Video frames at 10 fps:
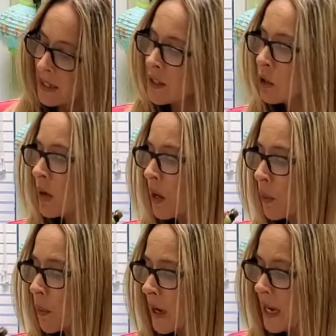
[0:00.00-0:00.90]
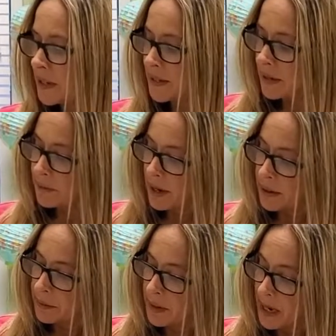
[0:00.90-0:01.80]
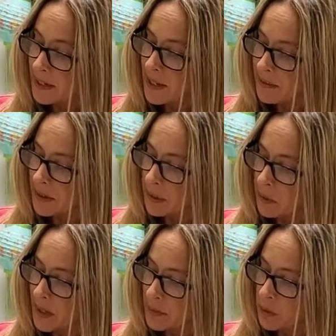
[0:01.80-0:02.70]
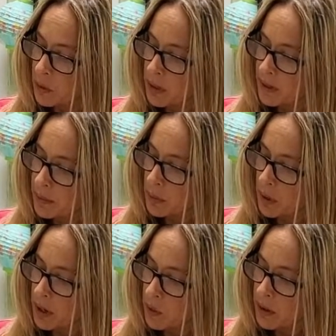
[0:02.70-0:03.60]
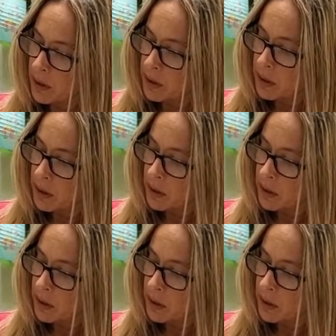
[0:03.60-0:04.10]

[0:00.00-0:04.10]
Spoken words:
It's a great antiviral respiratory supporting oil.